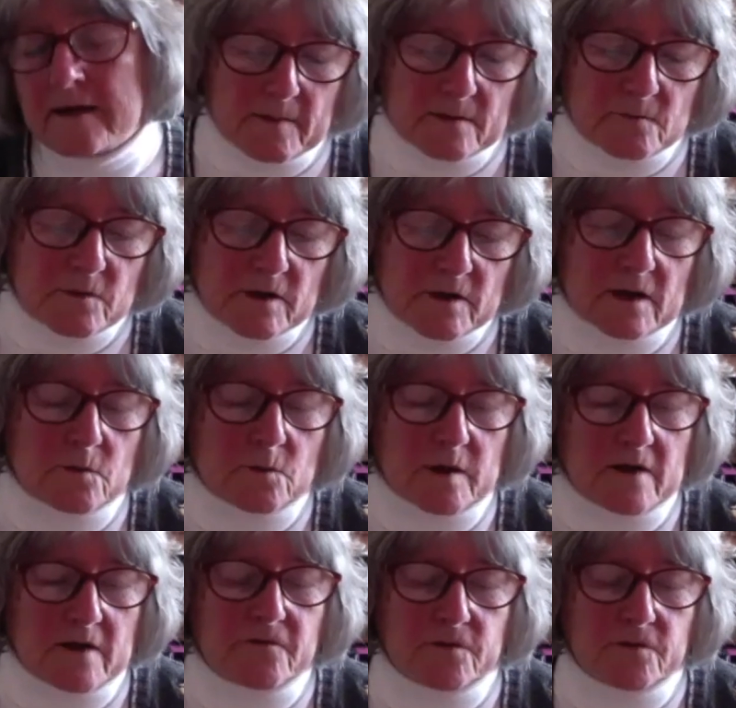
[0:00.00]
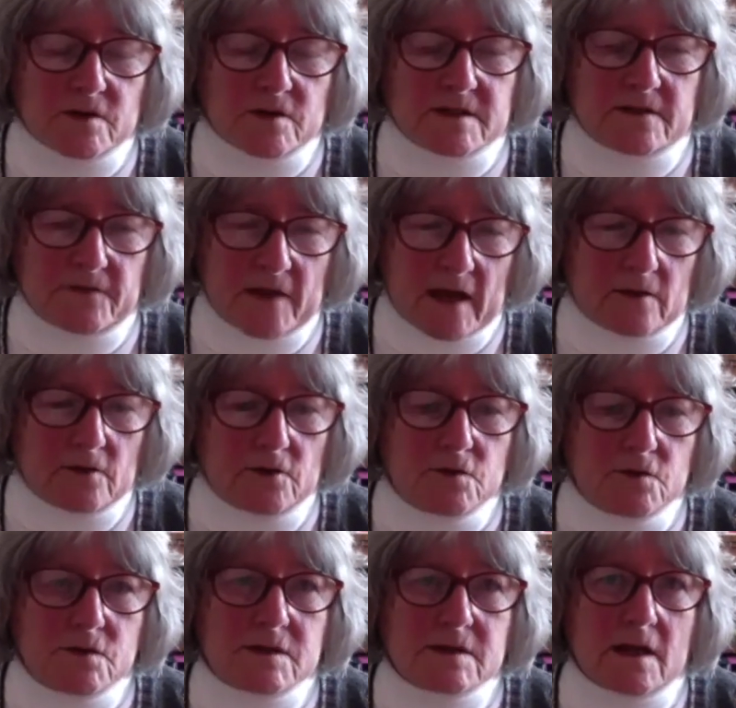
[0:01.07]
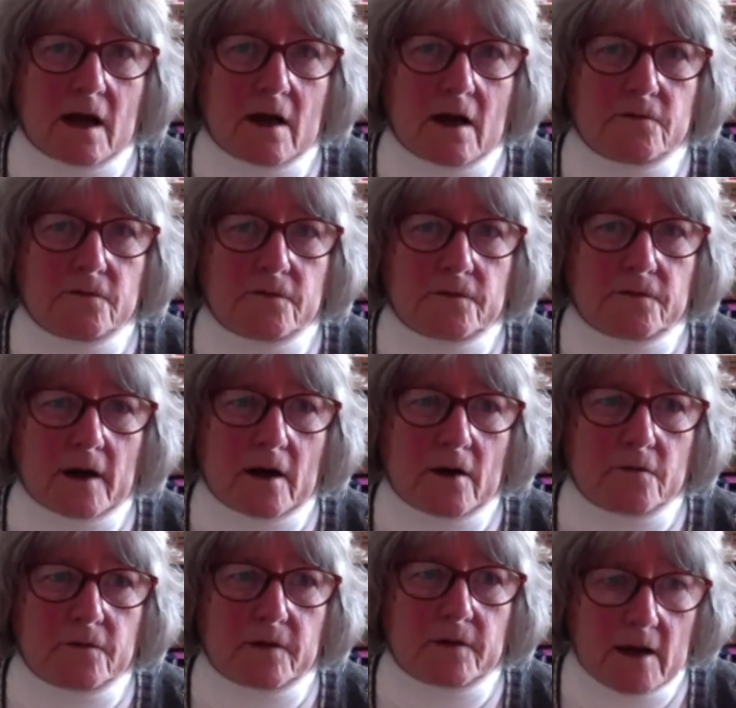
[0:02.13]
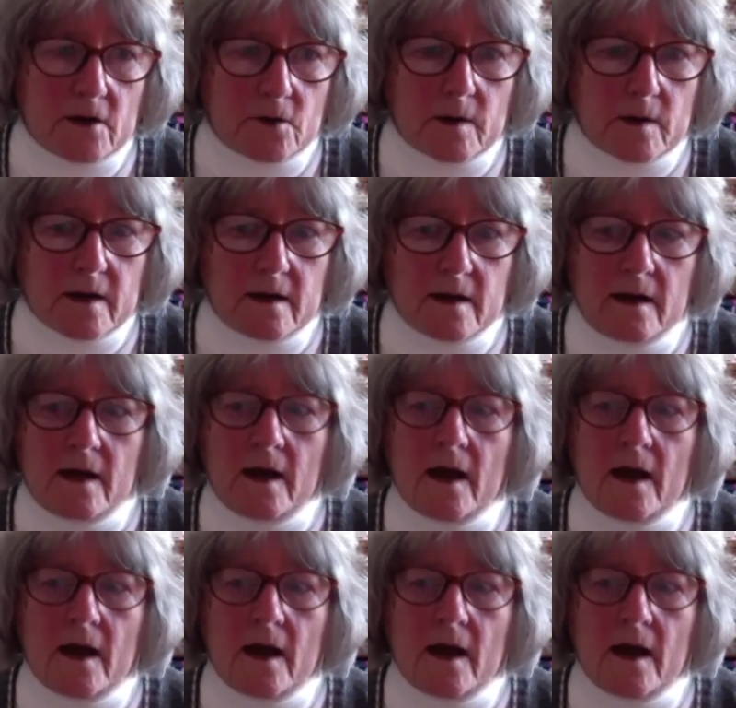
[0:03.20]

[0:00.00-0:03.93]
It really reinforced the values of caring,